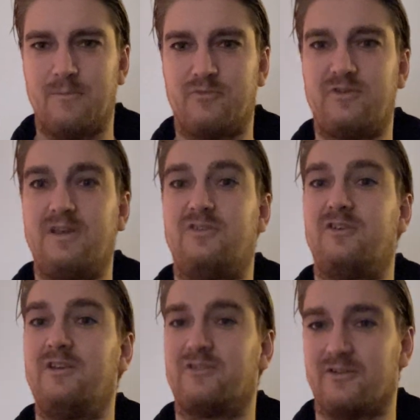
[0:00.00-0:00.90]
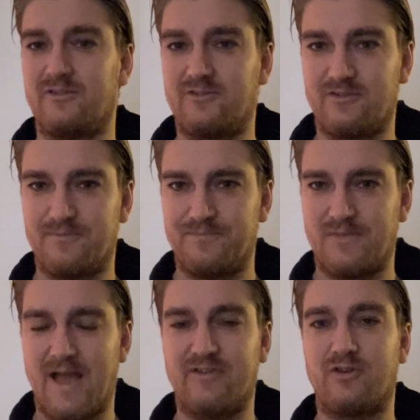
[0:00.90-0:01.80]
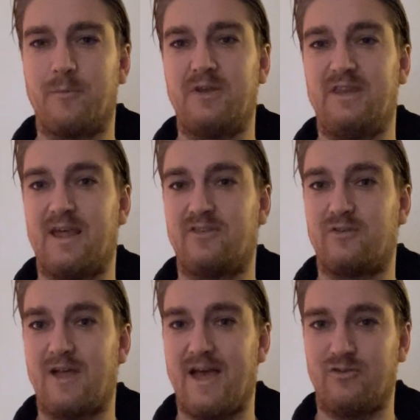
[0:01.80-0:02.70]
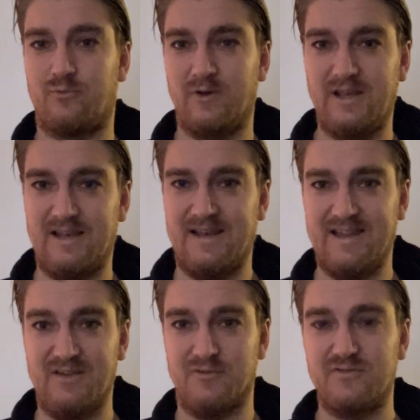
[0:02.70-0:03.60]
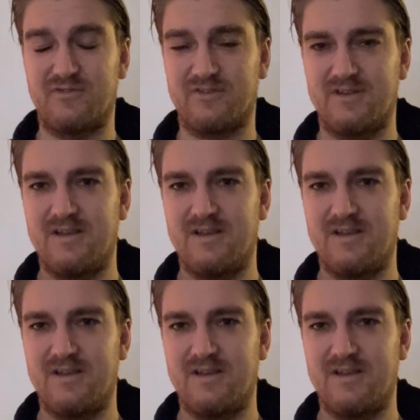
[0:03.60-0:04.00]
see Jesus as somebody that has really lived.